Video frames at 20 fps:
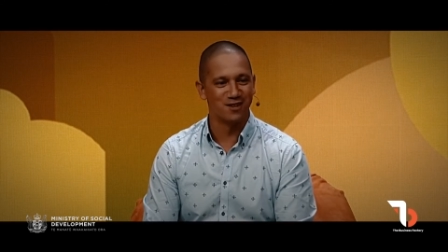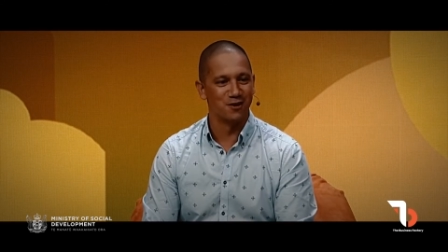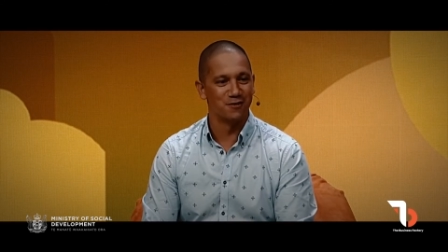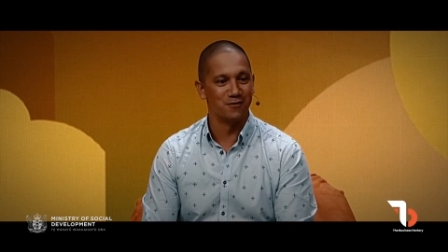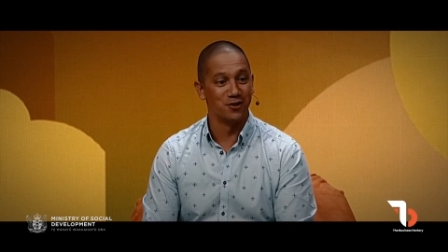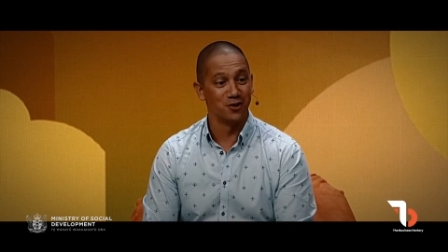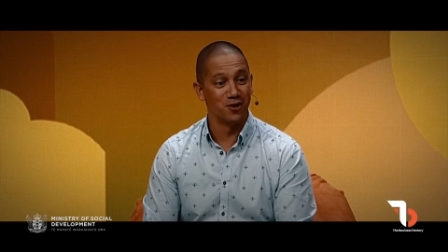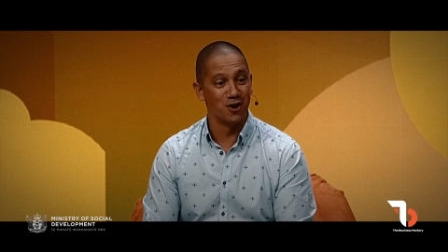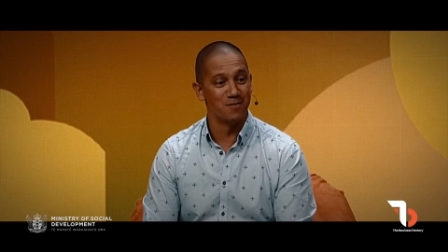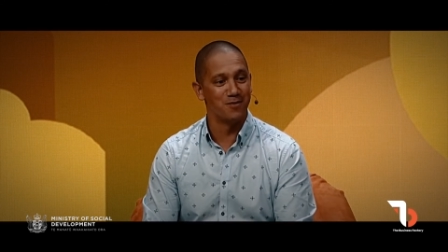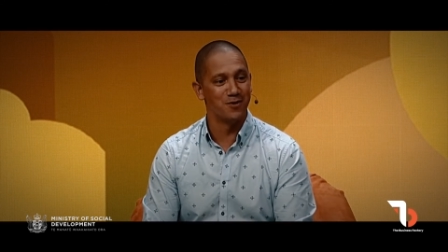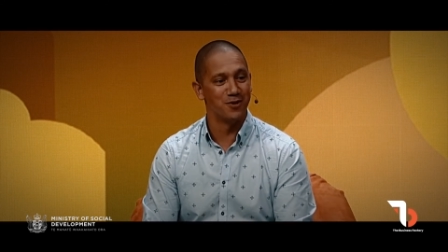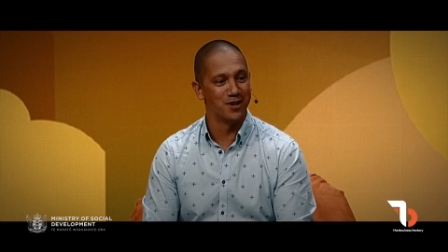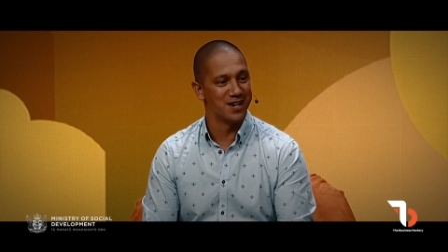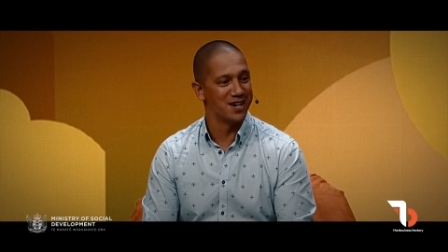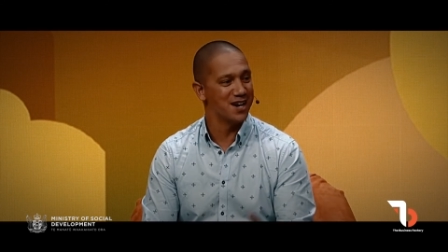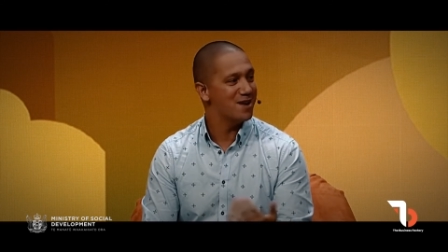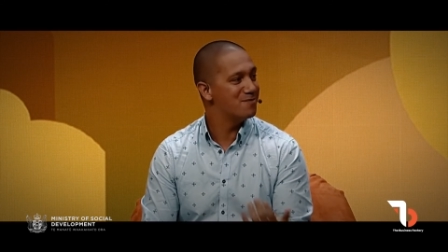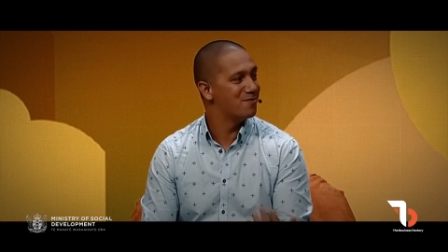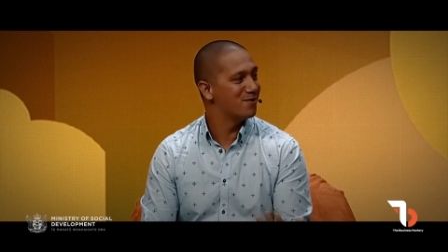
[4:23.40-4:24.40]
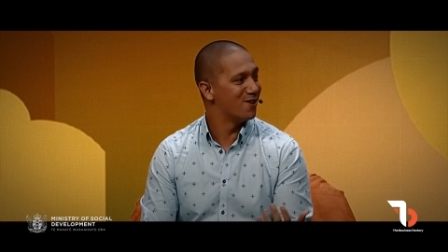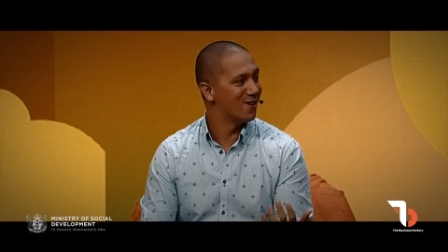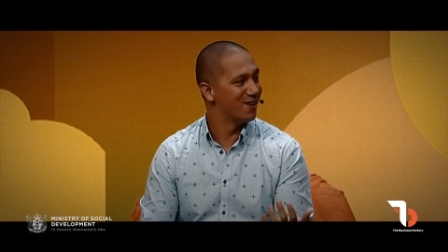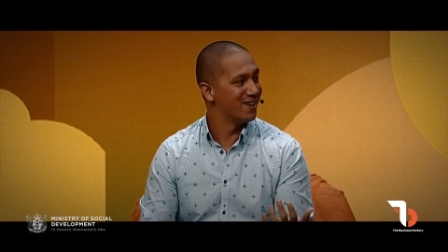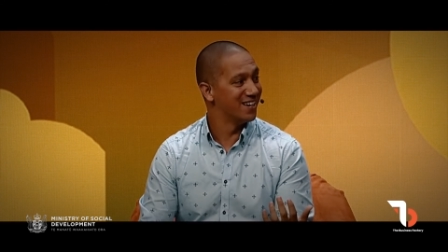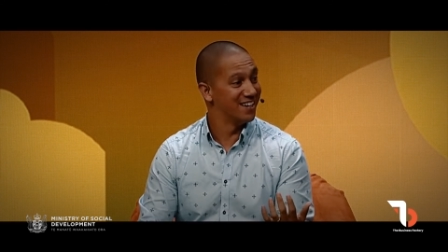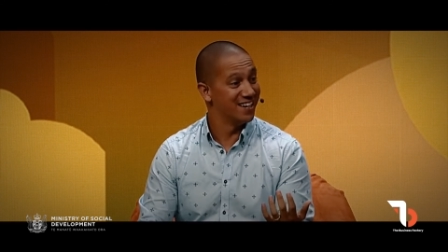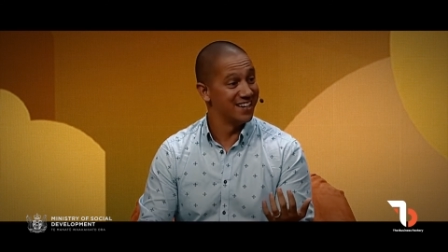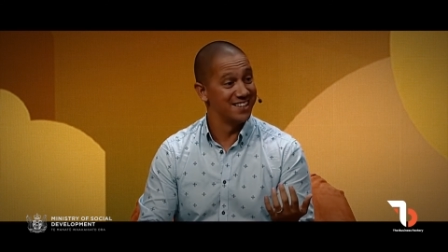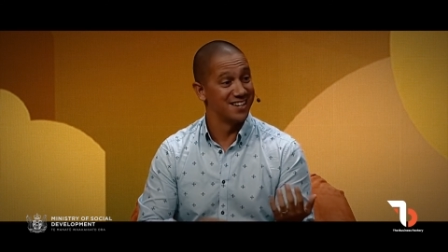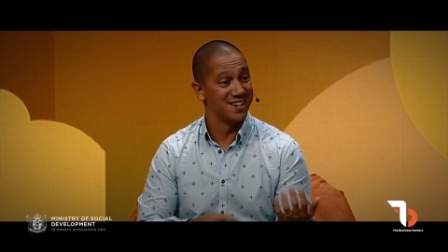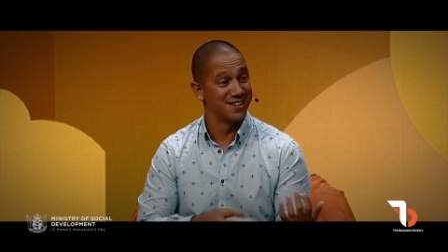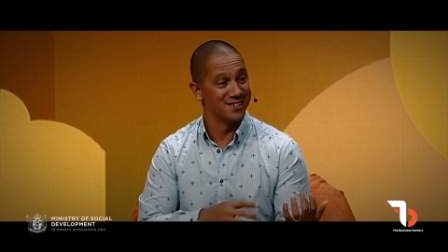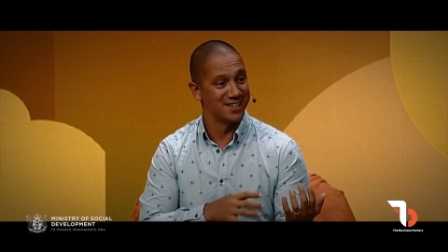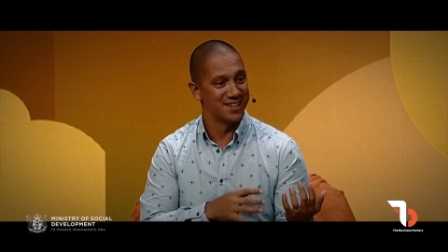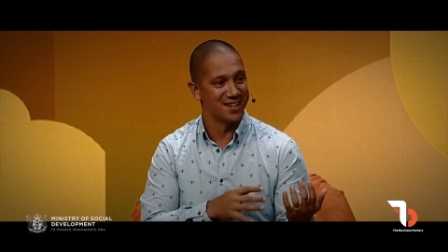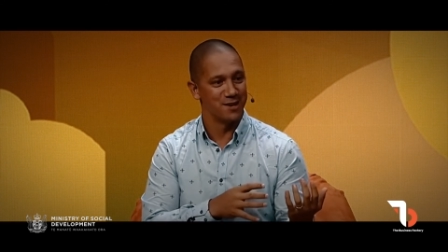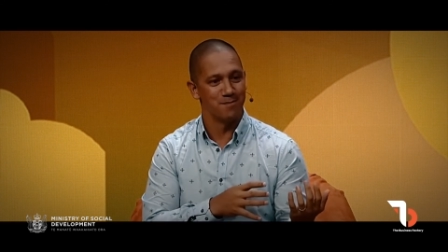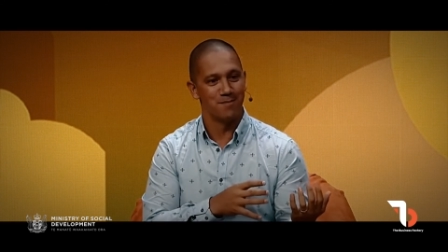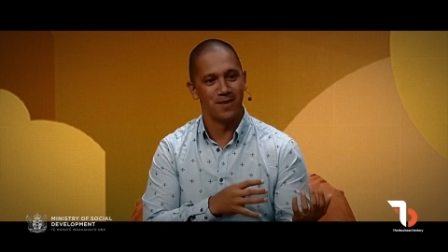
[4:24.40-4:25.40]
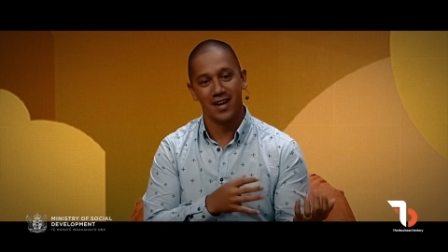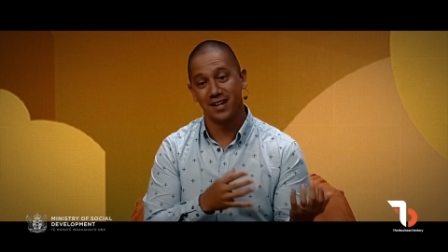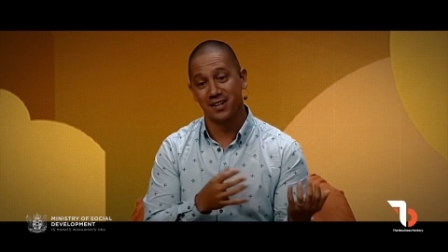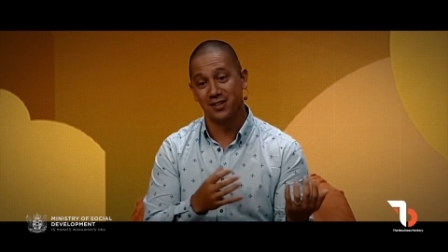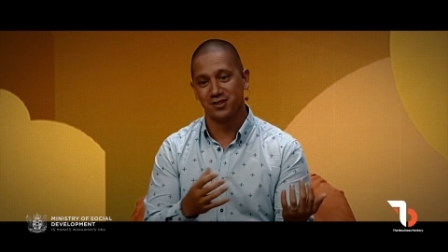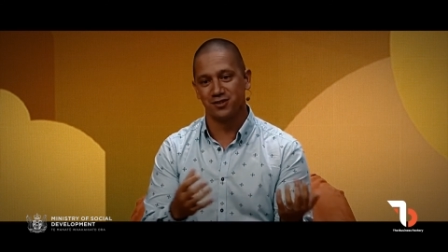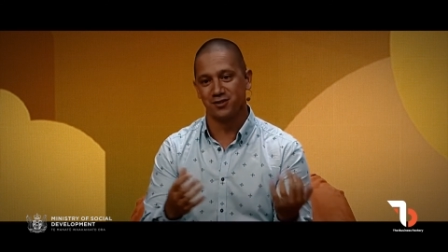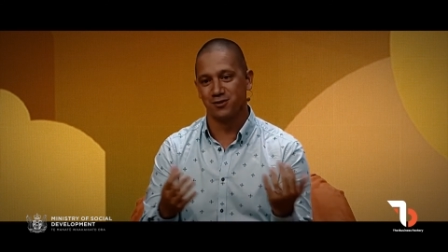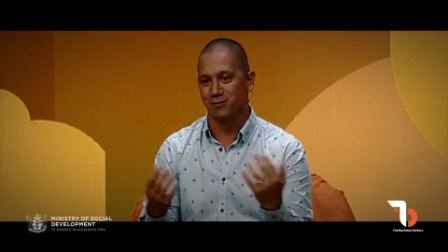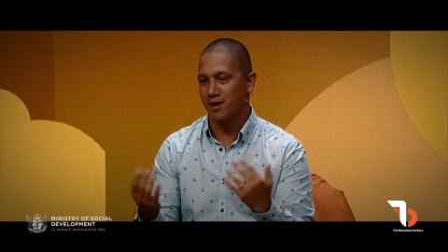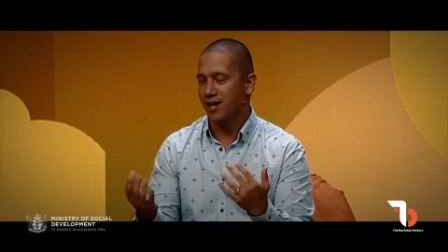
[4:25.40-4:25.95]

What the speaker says: So for me, the thing which keeps me in